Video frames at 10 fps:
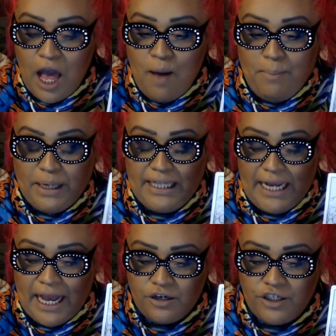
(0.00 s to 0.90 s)
But
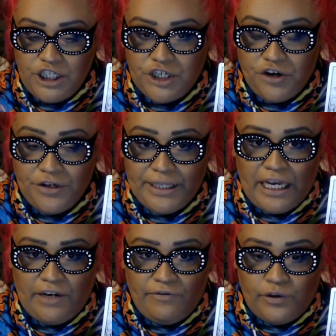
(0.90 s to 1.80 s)
the energy is currently
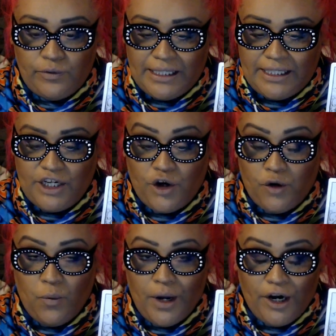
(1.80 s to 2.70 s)
influencing or
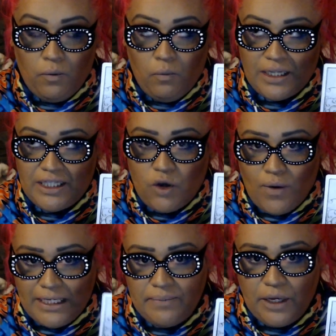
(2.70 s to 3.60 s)
what what's
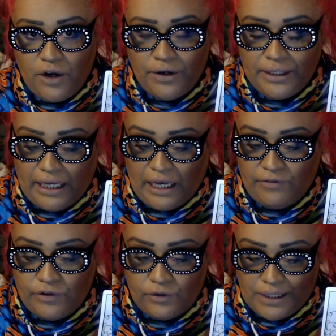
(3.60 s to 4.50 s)
going to be currently
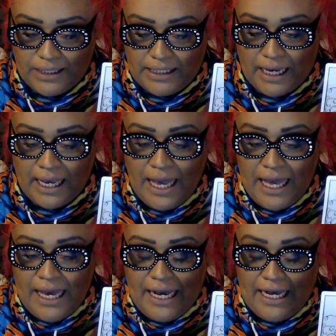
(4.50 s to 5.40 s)
influencing
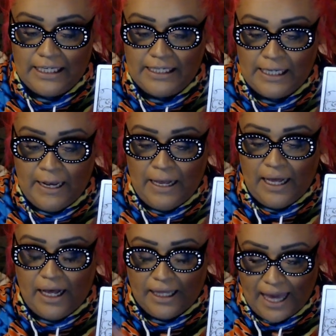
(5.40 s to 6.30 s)
is,
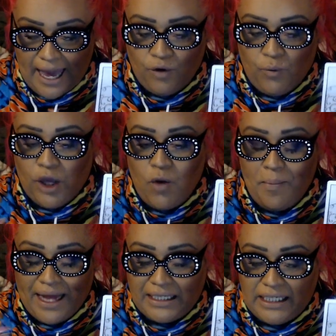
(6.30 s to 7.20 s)
again, we go
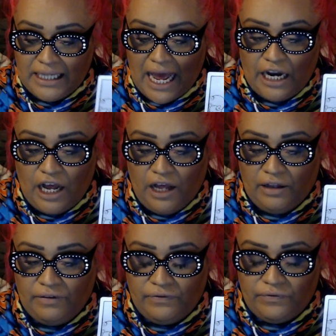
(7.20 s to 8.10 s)
back to that
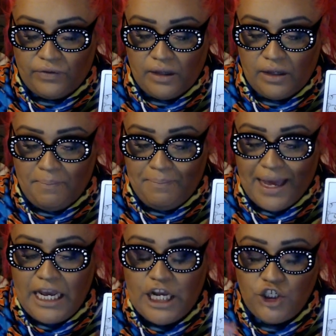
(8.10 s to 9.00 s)
of
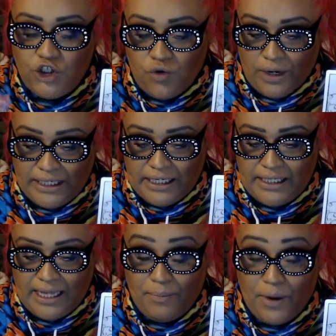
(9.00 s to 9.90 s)
making
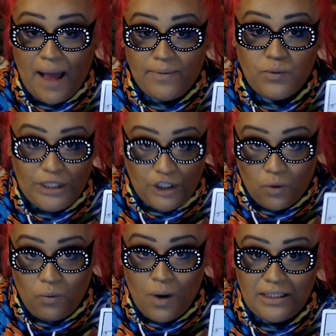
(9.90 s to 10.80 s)
choices that perhaps we
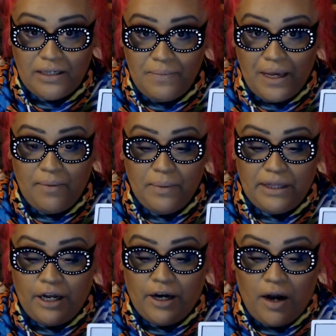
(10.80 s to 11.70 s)
don't want to make,
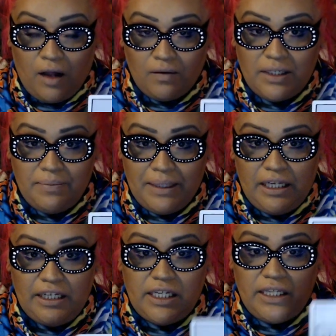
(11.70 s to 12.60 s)
but they're
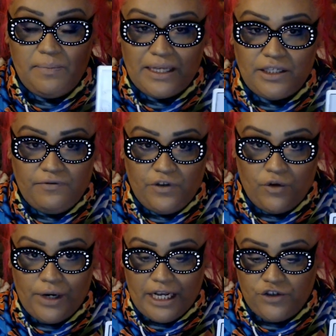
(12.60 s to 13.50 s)
ultimately to the best of
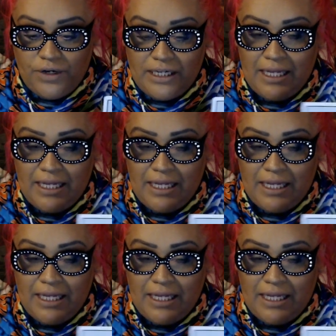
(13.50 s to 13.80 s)
your interest